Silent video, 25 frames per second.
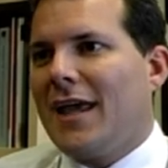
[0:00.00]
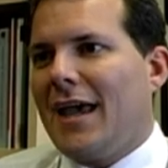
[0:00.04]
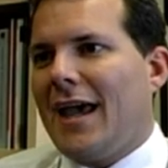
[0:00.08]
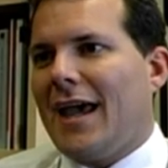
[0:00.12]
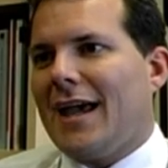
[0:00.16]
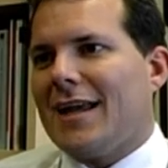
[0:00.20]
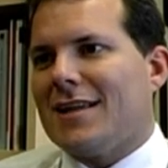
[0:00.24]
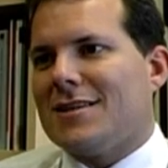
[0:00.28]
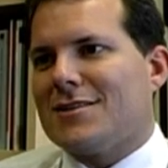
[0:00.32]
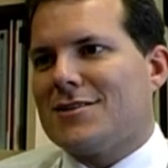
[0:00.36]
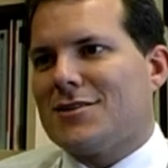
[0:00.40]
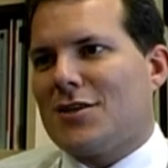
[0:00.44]

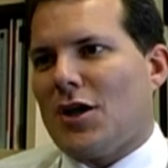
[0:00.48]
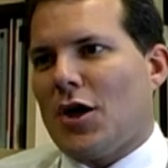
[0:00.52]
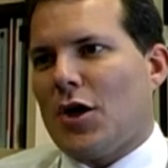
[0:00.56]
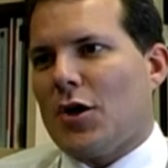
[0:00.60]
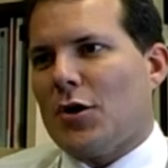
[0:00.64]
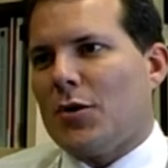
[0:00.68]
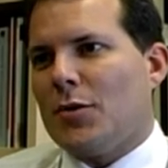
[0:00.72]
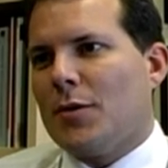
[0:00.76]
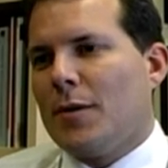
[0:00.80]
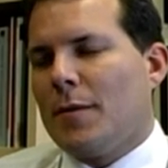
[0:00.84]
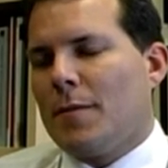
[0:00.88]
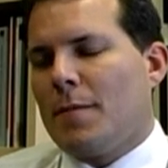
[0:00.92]
And
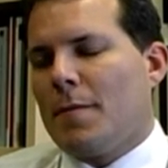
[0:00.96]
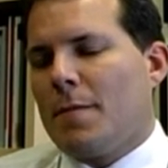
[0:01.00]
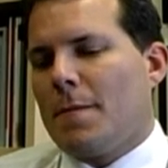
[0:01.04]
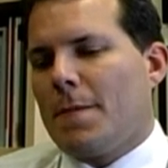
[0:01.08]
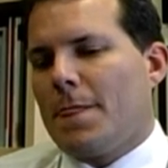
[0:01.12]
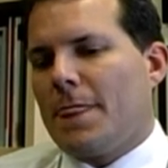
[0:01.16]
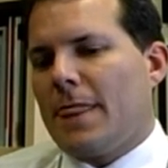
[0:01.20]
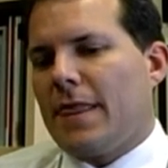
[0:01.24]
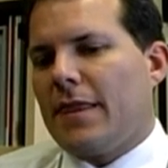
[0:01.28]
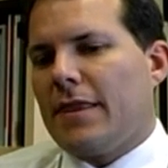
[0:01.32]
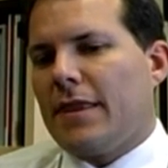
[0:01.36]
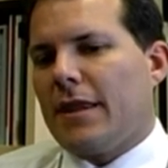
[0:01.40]
so
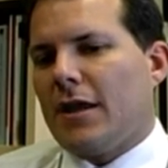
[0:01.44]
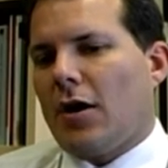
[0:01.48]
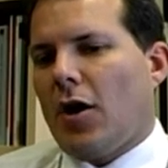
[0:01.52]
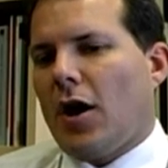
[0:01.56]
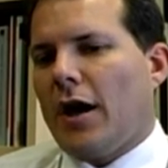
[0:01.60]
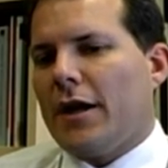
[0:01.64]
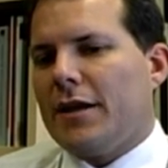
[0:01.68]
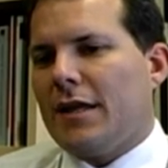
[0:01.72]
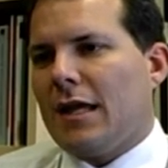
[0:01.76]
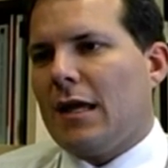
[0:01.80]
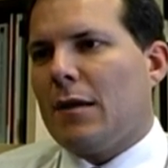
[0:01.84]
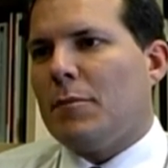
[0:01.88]
the
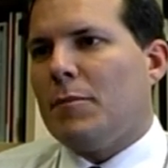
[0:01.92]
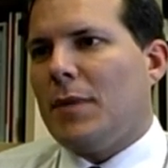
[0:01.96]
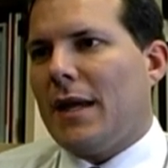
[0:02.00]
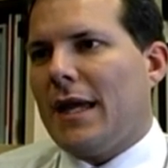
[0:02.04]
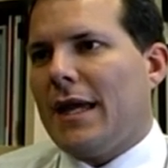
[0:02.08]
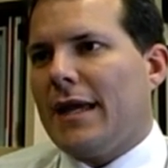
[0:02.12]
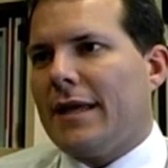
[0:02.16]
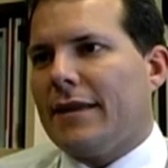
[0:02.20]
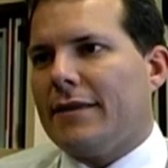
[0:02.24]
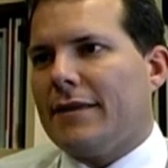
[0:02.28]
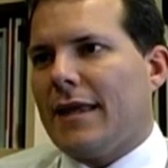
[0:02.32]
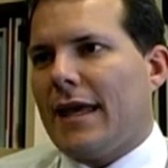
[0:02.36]
idea
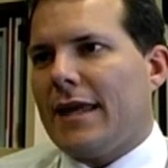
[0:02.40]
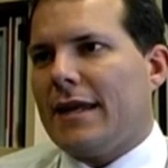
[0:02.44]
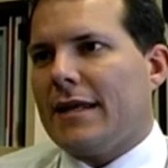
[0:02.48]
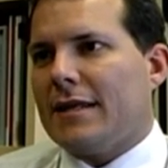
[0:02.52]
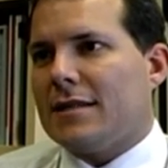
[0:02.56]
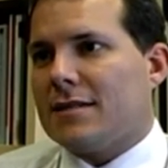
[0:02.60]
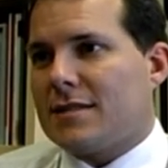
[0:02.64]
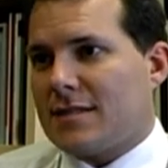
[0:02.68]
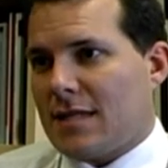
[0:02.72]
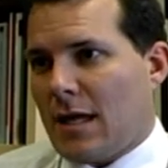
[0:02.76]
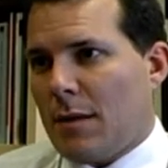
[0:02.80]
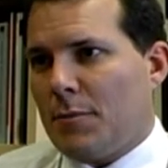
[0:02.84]
being that
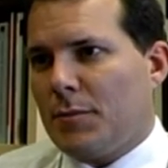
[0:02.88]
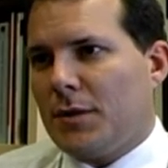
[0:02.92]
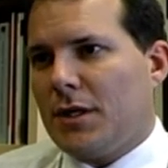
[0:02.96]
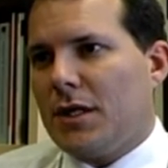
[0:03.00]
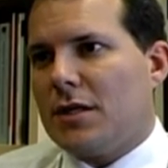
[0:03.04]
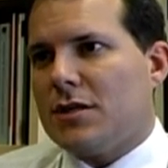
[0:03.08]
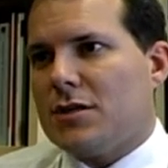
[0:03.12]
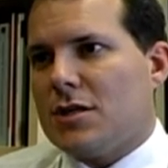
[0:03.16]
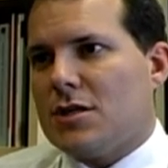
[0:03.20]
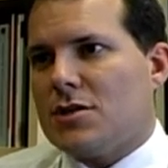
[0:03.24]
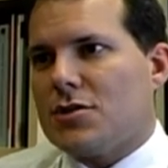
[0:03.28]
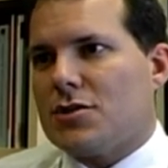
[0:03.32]
in some
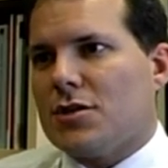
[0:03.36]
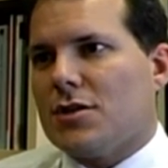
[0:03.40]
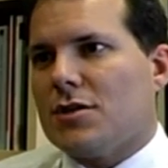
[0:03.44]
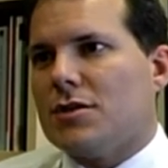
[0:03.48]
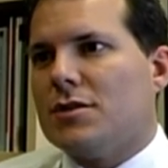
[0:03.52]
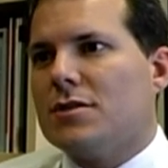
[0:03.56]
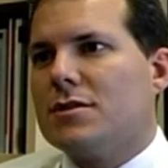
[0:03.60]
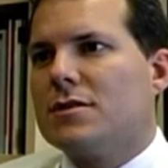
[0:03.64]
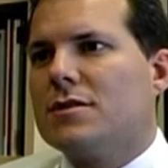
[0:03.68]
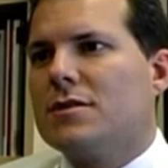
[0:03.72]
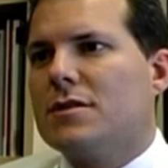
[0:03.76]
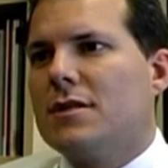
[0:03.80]

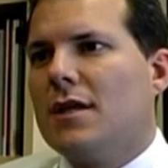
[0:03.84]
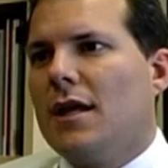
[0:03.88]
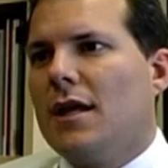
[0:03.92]
conditions,